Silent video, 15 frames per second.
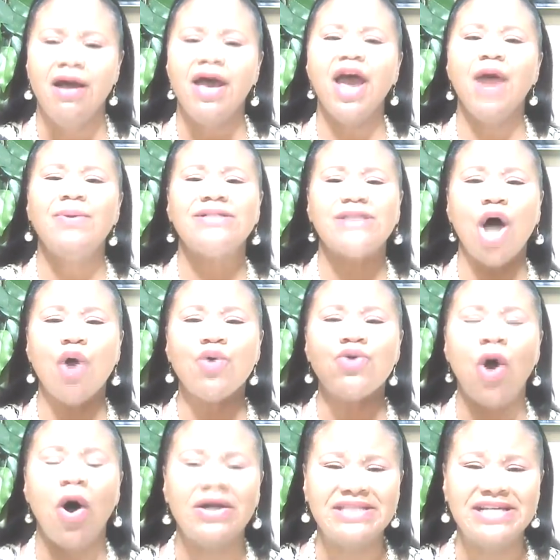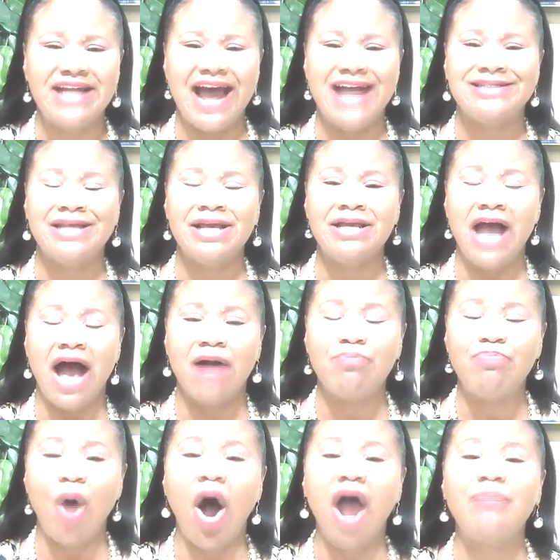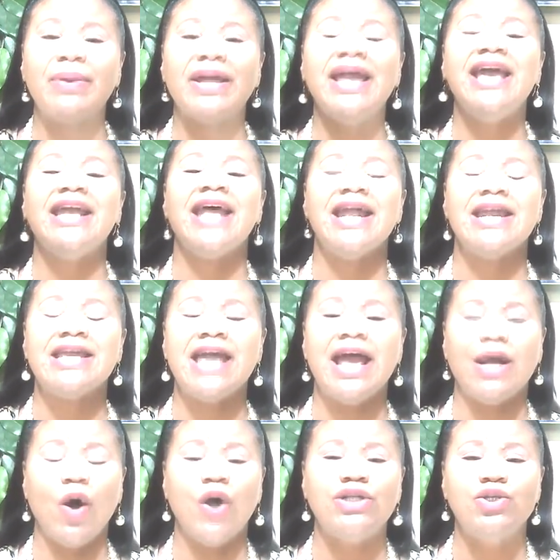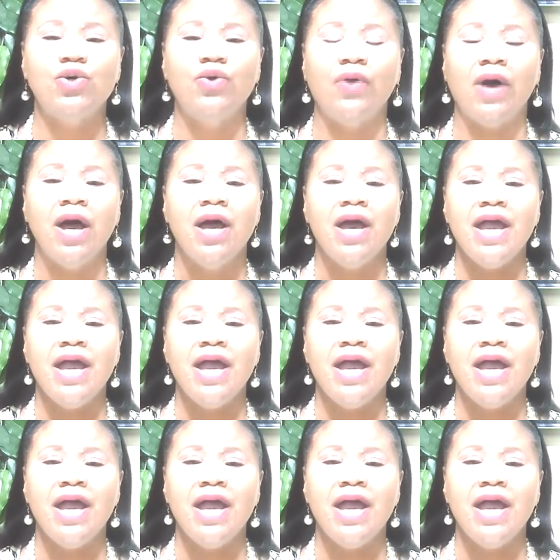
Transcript: He was anointed as a young boy, but he didn't get into the,